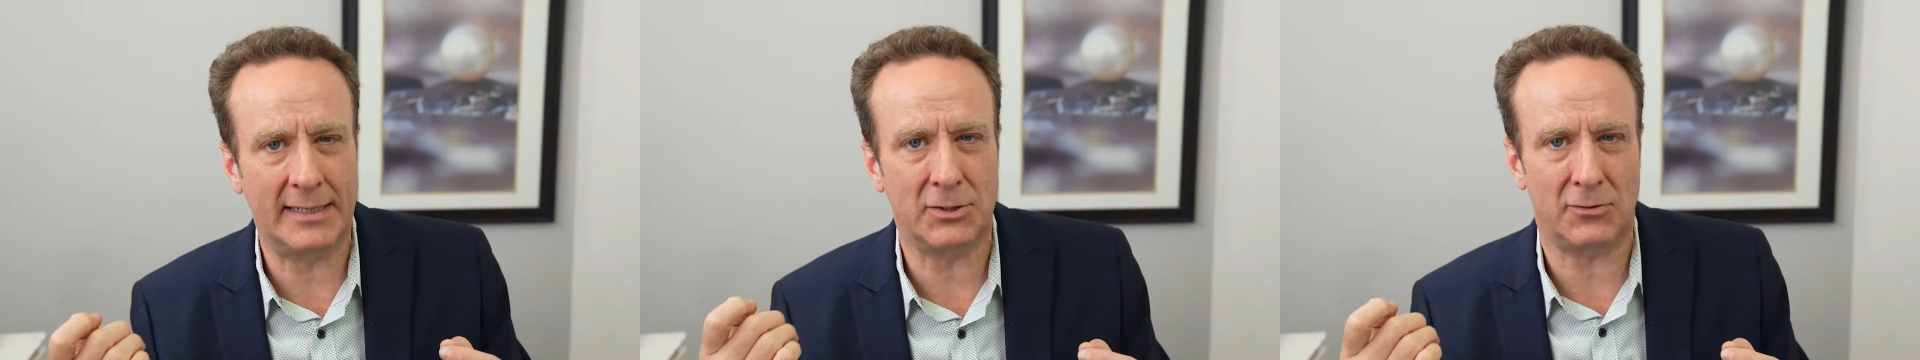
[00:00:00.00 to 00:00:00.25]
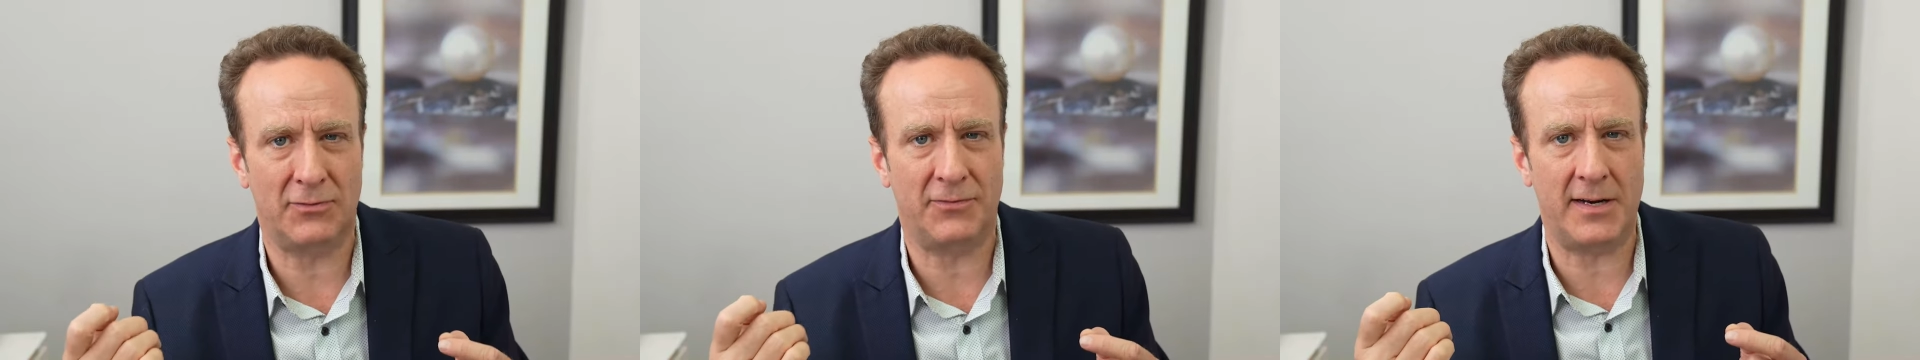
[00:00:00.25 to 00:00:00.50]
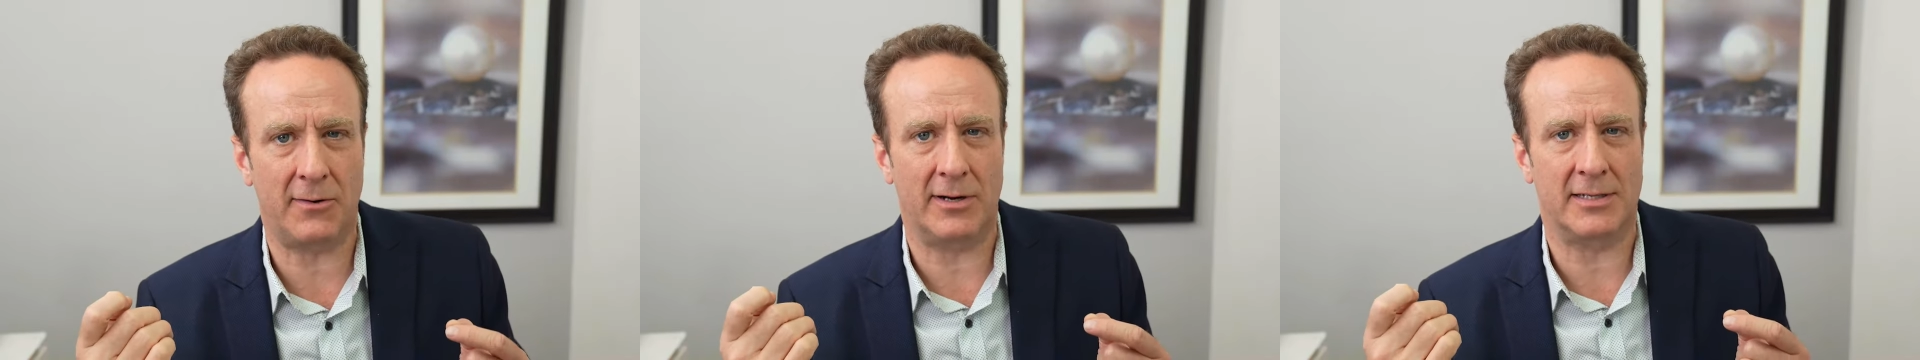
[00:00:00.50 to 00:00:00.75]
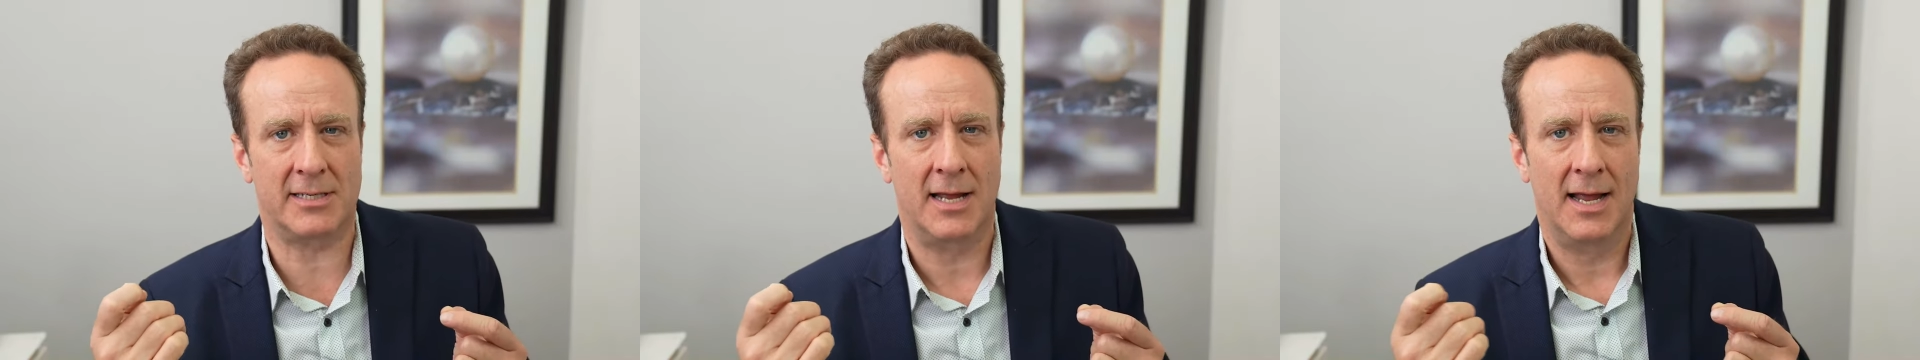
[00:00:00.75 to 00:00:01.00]

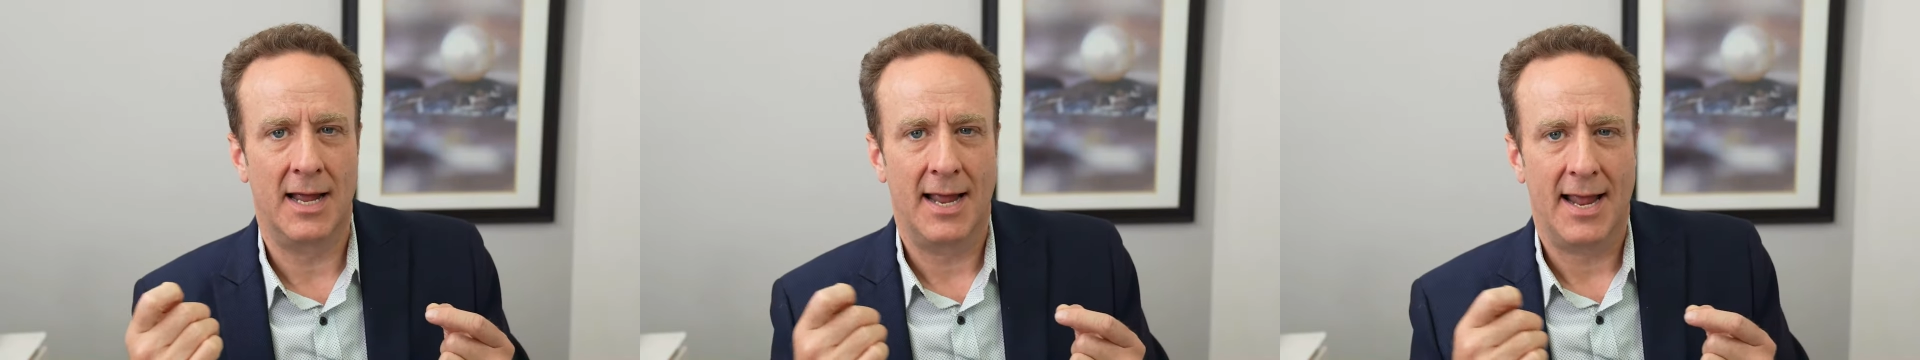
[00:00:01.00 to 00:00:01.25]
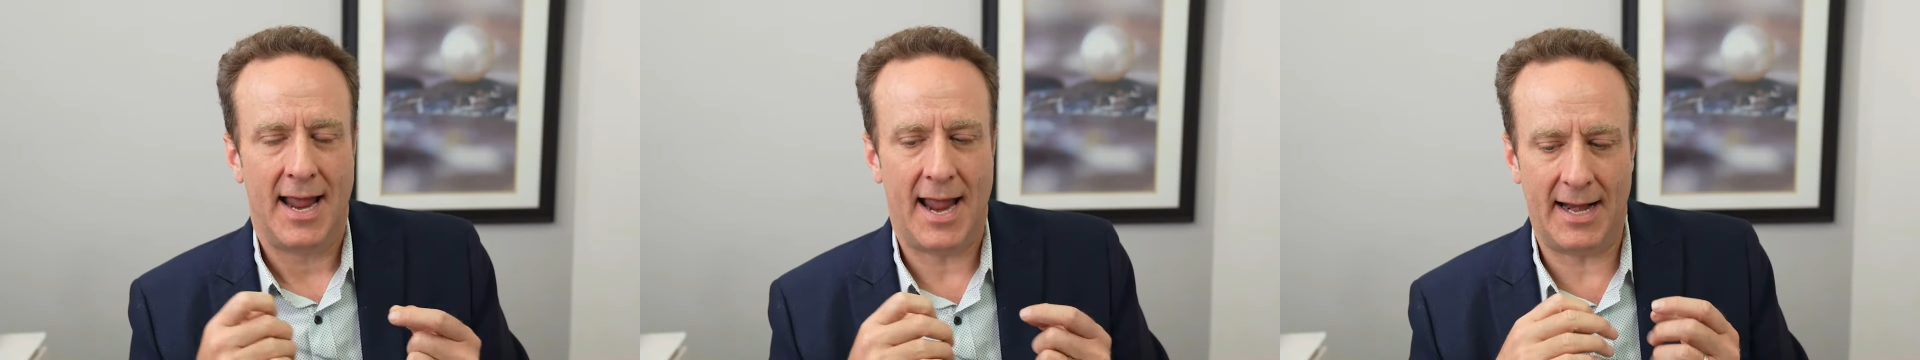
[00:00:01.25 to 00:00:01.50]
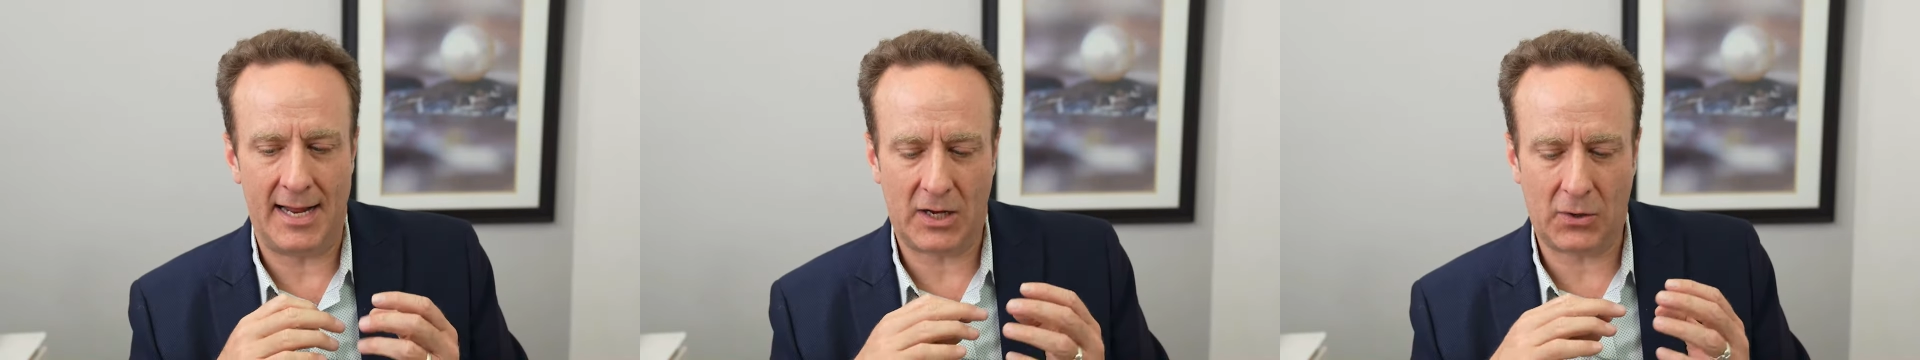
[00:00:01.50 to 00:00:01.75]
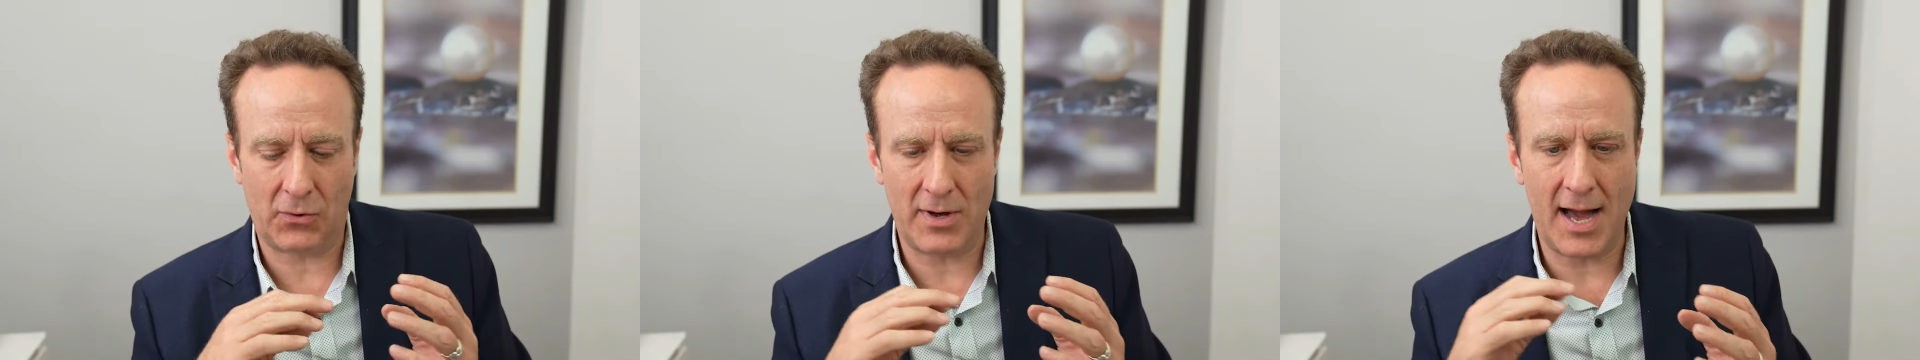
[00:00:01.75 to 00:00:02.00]
interference and it
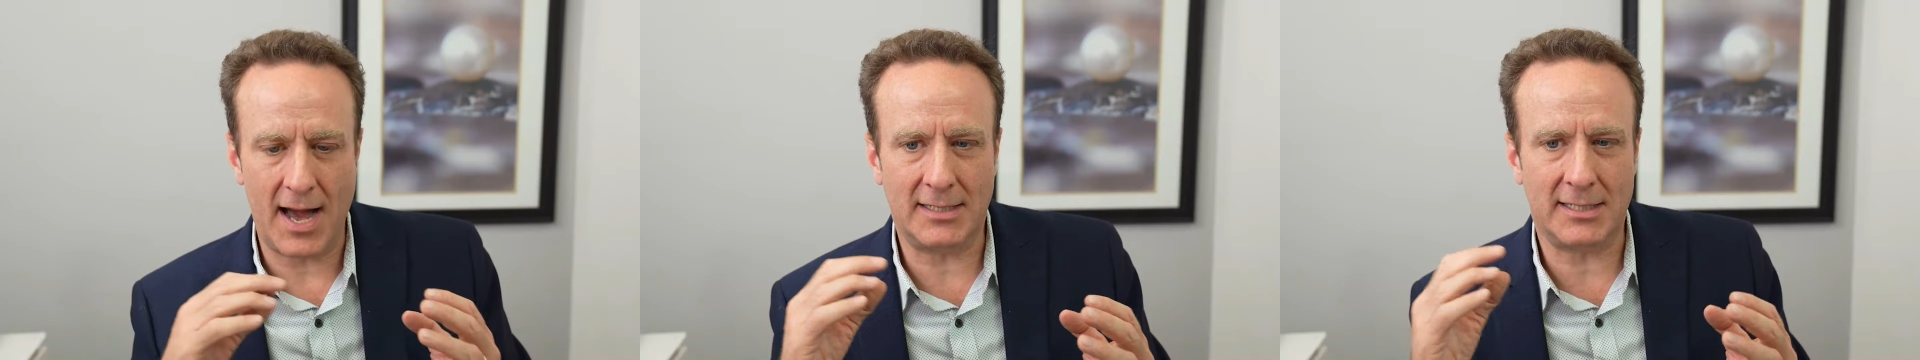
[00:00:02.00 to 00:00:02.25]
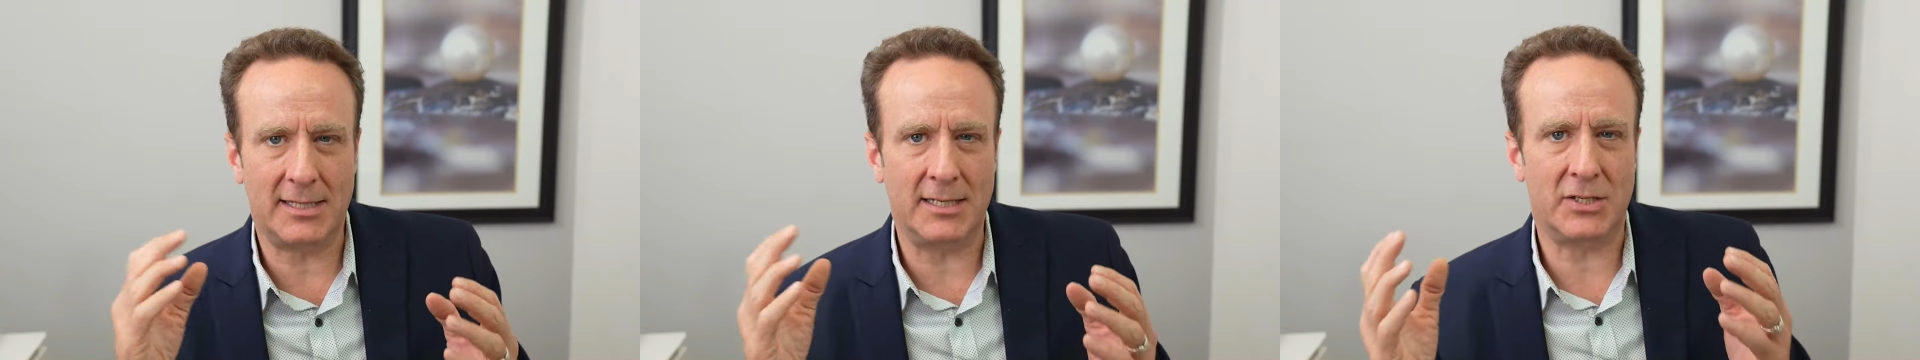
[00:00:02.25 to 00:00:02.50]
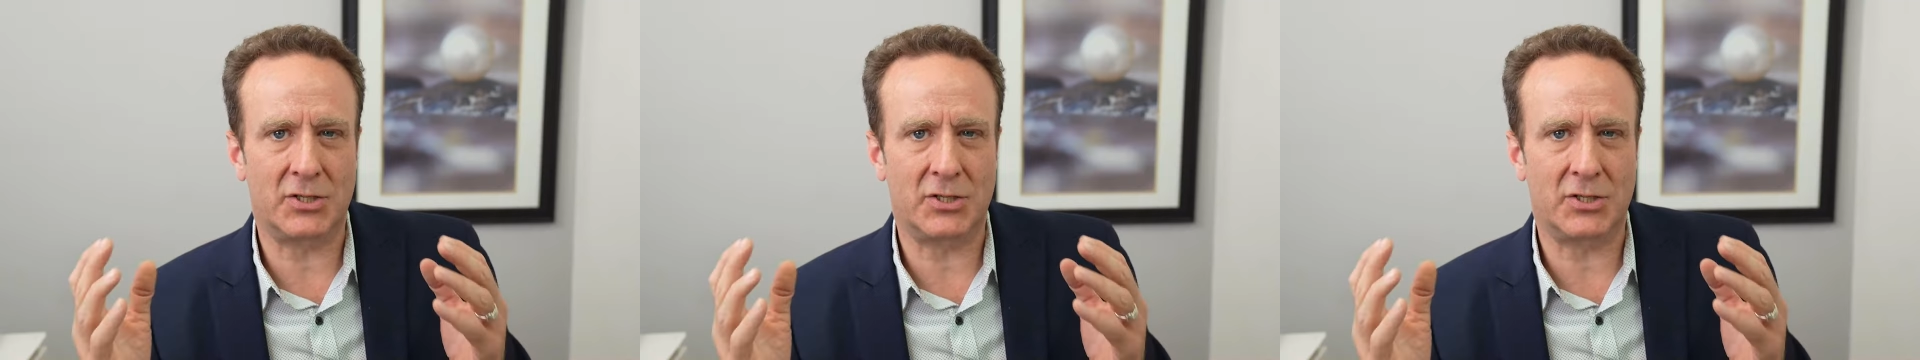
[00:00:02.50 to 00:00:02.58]
creates this